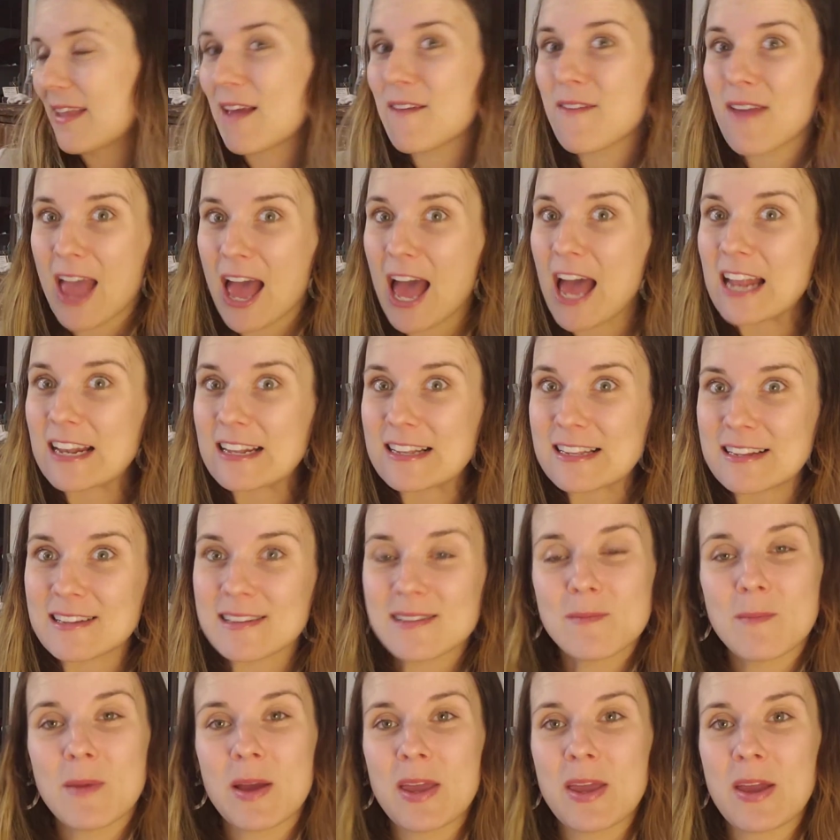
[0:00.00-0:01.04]
I've had
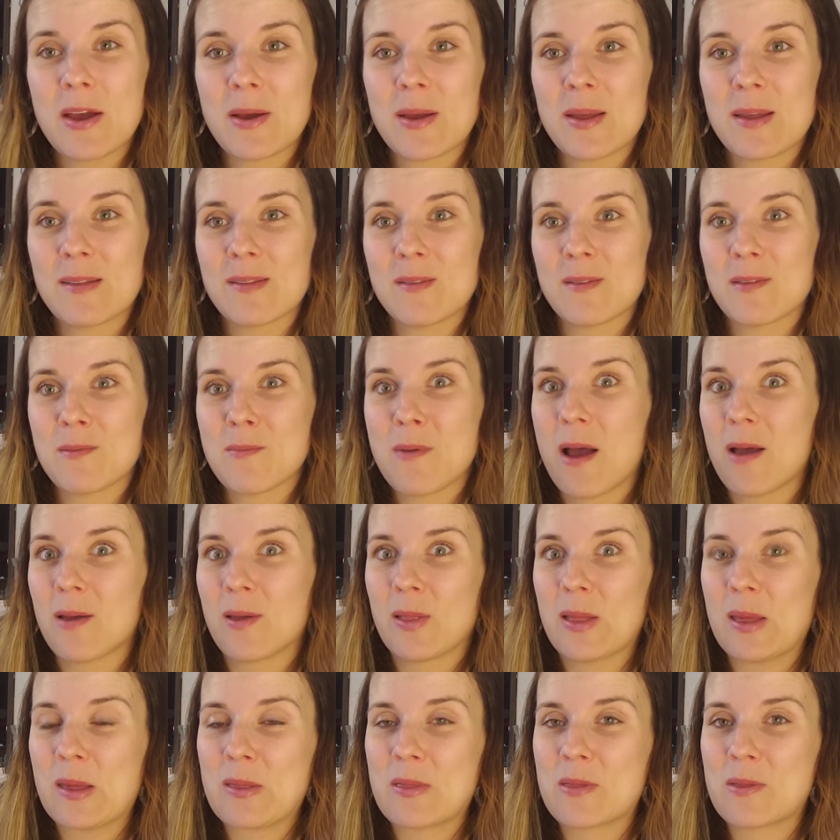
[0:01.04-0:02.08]
since my youngest was
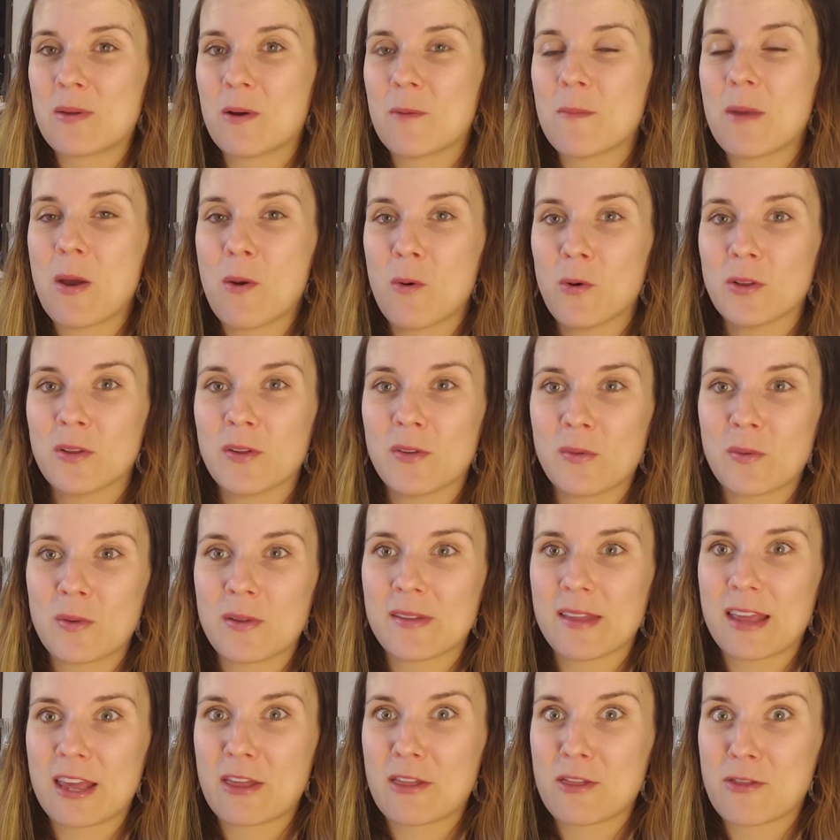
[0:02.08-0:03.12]
probably my oldest
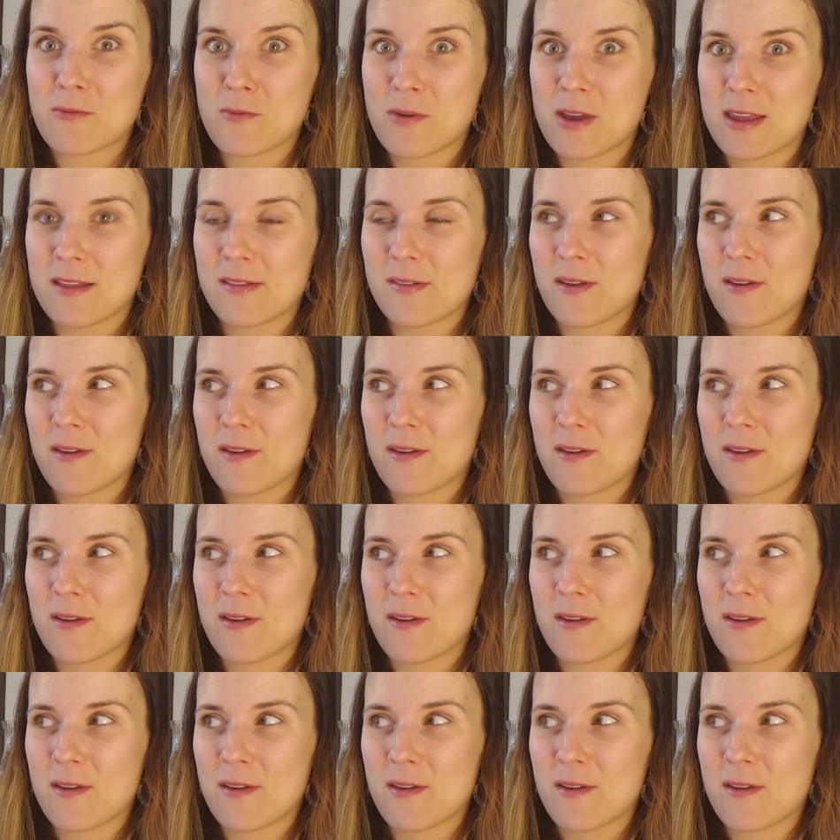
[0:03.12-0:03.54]
was 3.